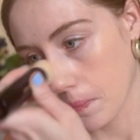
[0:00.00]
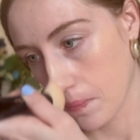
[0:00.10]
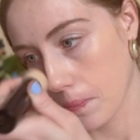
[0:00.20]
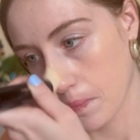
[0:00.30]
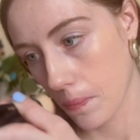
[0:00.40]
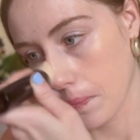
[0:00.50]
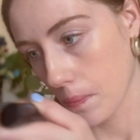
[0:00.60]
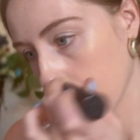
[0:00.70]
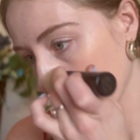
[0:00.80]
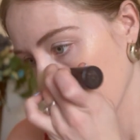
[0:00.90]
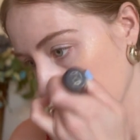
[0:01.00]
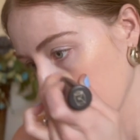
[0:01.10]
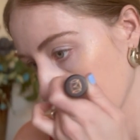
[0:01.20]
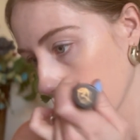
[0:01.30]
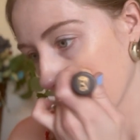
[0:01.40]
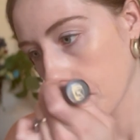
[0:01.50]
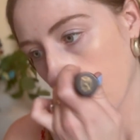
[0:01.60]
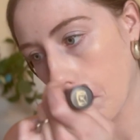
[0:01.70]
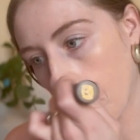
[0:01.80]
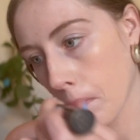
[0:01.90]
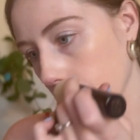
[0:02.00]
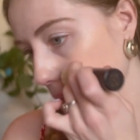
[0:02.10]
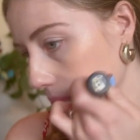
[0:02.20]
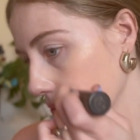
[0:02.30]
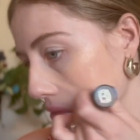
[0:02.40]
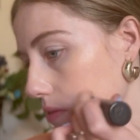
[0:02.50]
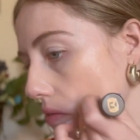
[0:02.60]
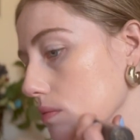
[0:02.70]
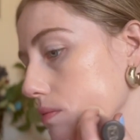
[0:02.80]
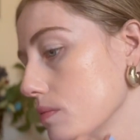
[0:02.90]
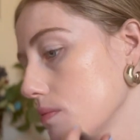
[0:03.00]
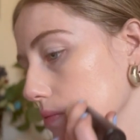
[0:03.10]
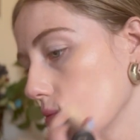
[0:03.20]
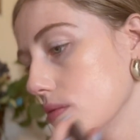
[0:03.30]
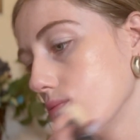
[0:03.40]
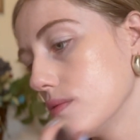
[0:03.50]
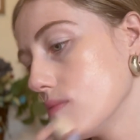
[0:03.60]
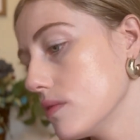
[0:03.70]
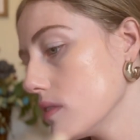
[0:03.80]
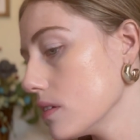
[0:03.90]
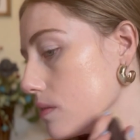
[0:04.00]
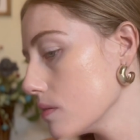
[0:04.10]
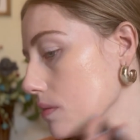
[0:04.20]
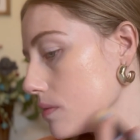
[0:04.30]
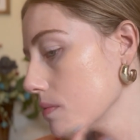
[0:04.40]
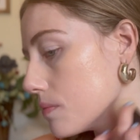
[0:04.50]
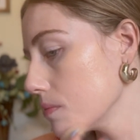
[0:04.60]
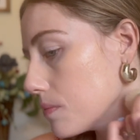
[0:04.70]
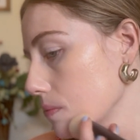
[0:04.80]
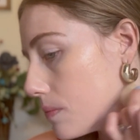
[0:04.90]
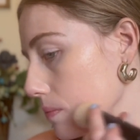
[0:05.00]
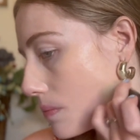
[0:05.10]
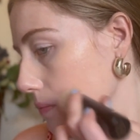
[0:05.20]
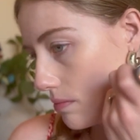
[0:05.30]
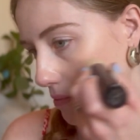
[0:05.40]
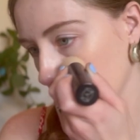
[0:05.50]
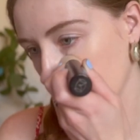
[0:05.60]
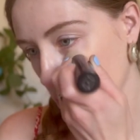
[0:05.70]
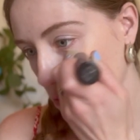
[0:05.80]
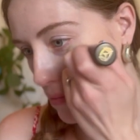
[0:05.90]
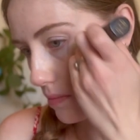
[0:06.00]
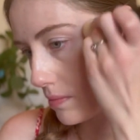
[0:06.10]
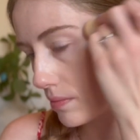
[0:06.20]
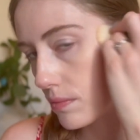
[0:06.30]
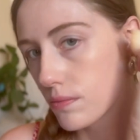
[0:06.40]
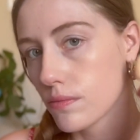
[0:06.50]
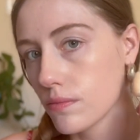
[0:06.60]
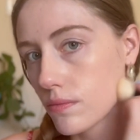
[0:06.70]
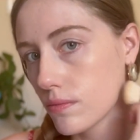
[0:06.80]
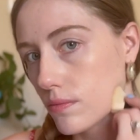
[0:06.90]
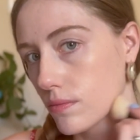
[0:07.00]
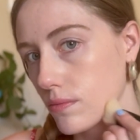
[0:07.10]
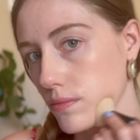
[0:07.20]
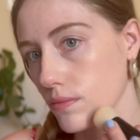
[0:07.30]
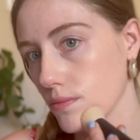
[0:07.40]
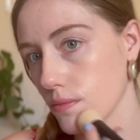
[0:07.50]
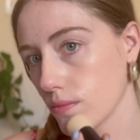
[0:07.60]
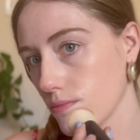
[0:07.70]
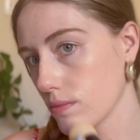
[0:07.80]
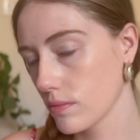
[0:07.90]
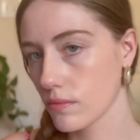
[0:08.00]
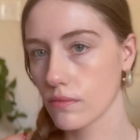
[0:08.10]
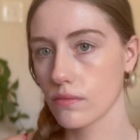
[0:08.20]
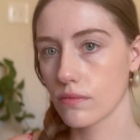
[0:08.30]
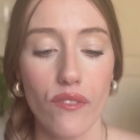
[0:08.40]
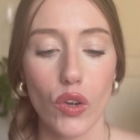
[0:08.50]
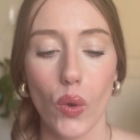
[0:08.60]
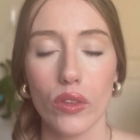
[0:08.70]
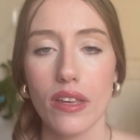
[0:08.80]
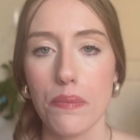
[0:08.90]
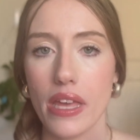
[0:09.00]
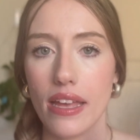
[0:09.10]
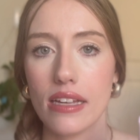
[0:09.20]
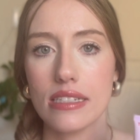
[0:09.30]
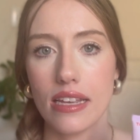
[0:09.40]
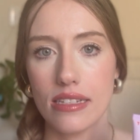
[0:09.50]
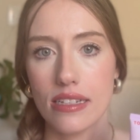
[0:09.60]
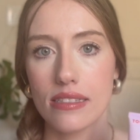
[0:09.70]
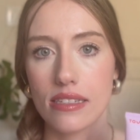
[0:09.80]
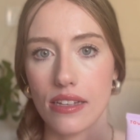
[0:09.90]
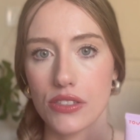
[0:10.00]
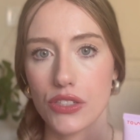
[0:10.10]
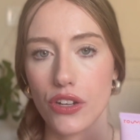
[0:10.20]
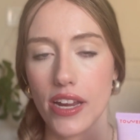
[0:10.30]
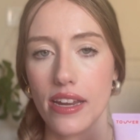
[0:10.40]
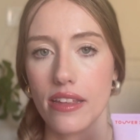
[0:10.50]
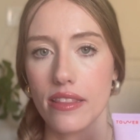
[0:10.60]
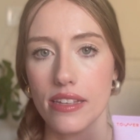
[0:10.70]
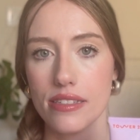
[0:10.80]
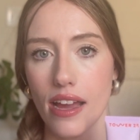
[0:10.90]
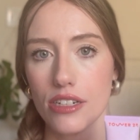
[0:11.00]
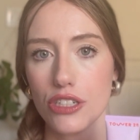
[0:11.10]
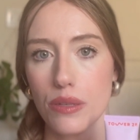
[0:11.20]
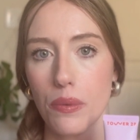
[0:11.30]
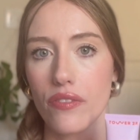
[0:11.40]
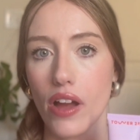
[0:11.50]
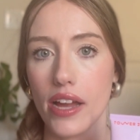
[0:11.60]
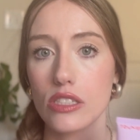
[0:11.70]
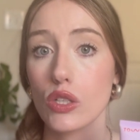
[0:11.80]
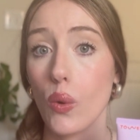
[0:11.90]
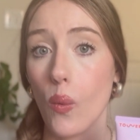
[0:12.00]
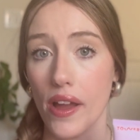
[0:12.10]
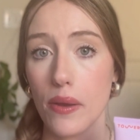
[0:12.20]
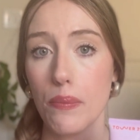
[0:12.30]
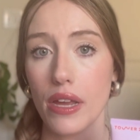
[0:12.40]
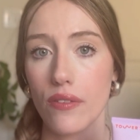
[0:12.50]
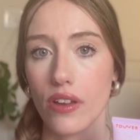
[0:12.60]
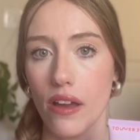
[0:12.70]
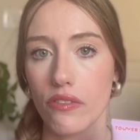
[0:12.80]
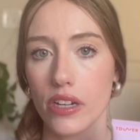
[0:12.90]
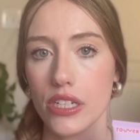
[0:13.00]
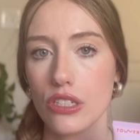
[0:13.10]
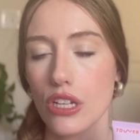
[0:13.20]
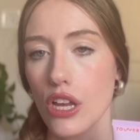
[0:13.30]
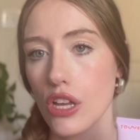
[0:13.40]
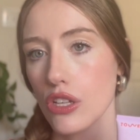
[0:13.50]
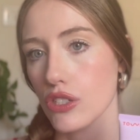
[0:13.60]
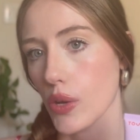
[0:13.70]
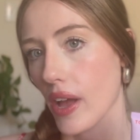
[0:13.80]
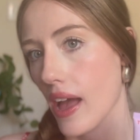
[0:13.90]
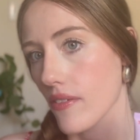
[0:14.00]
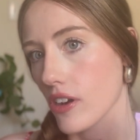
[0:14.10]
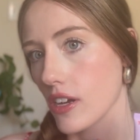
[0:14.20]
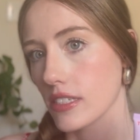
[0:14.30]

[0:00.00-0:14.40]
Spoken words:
but because this one is a little bit thicker, I like using an actual brush to apply it. It has a beautiful finish. For only being a tinted sunscreen, this actually provides quite a bit of coverage. So I have it on